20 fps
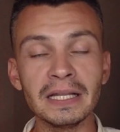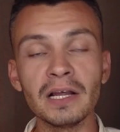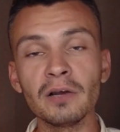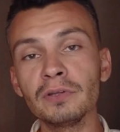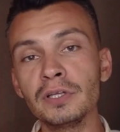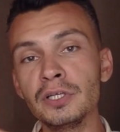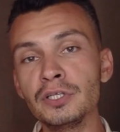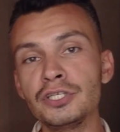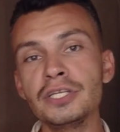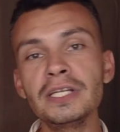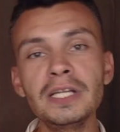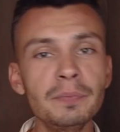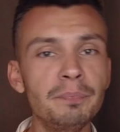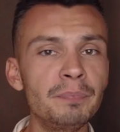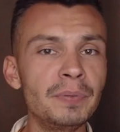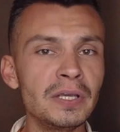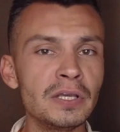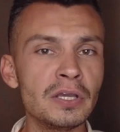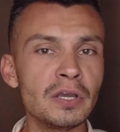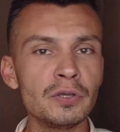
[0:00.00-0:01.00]
Now the
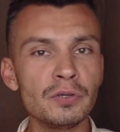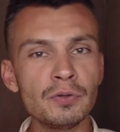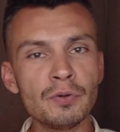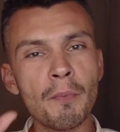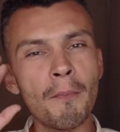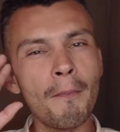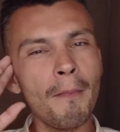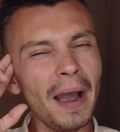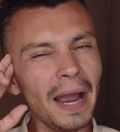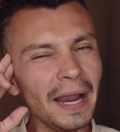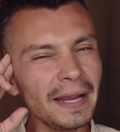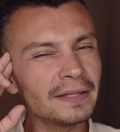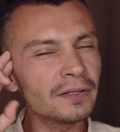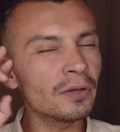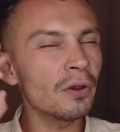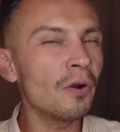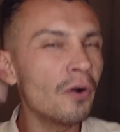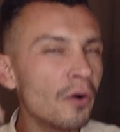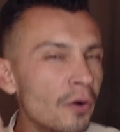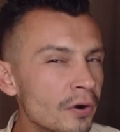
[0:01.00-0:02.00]
GDP, you might
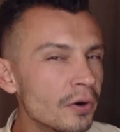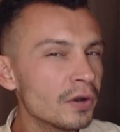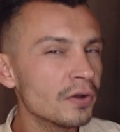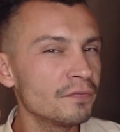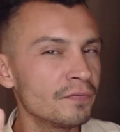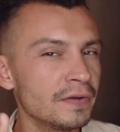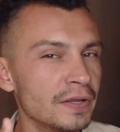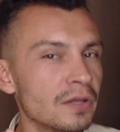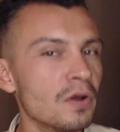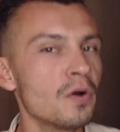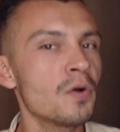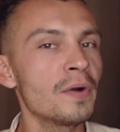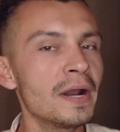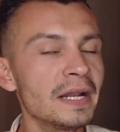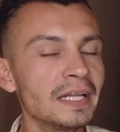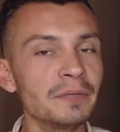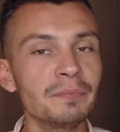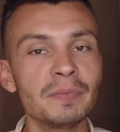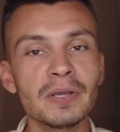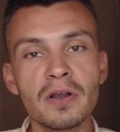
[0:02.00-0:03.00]
heard of it
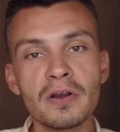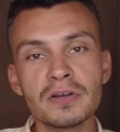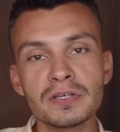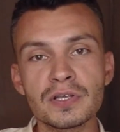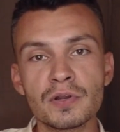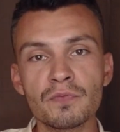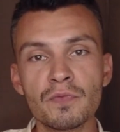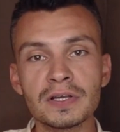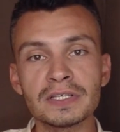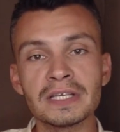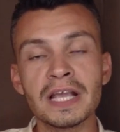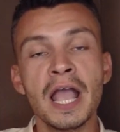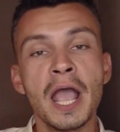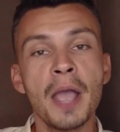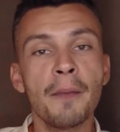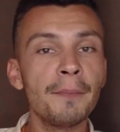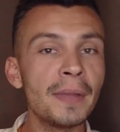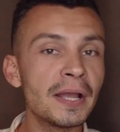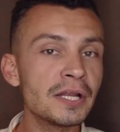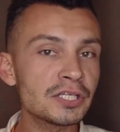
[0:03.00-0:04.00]
already because it was
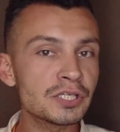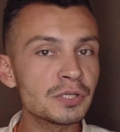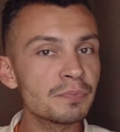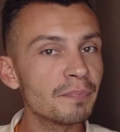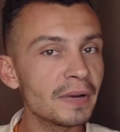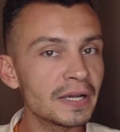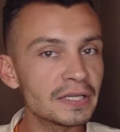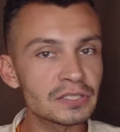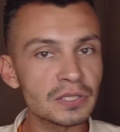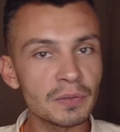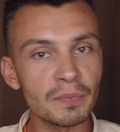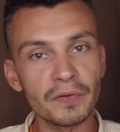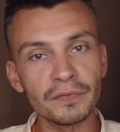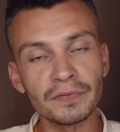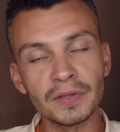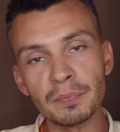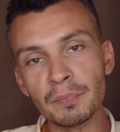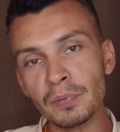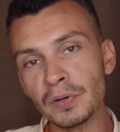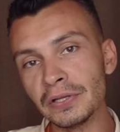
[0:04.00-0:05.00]
mentioned by some
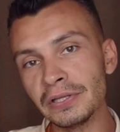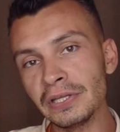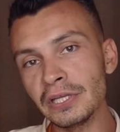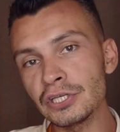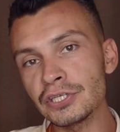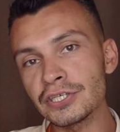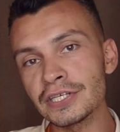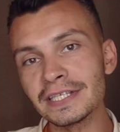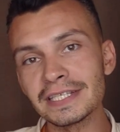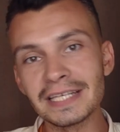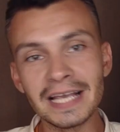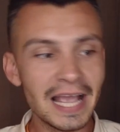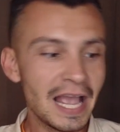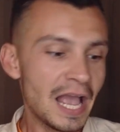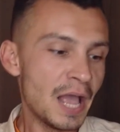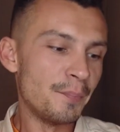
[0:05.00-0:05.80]
of the politicians,